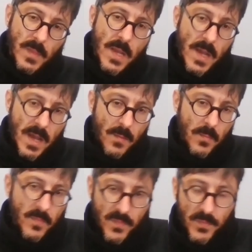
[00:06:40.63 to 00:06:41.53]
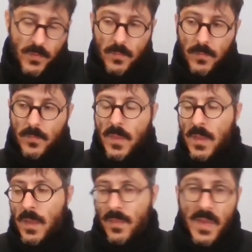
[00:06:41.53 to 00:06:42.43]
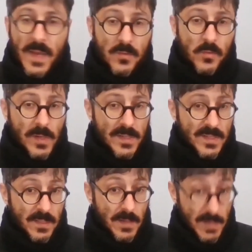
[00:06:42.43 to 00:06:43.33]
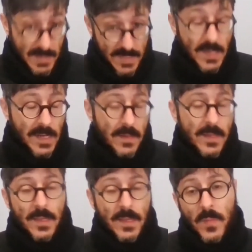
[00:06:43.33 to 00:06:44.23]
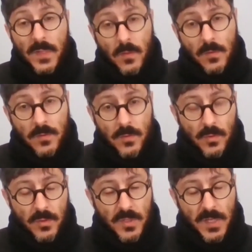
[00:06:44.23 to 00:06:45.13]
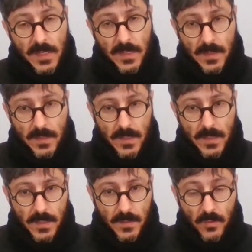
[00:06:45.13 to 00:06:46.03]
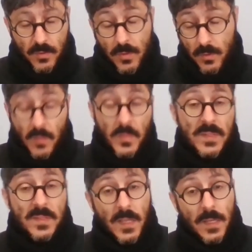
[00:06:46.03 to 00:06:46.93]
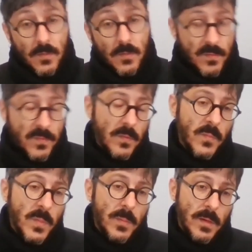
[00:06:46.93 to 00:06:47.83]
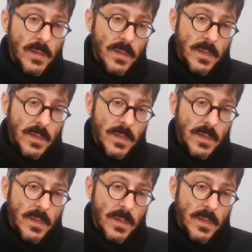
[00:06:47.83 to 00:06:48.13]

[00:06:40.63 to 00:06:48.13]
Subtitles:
come from the actual legal, but also social, socioeconomic state of people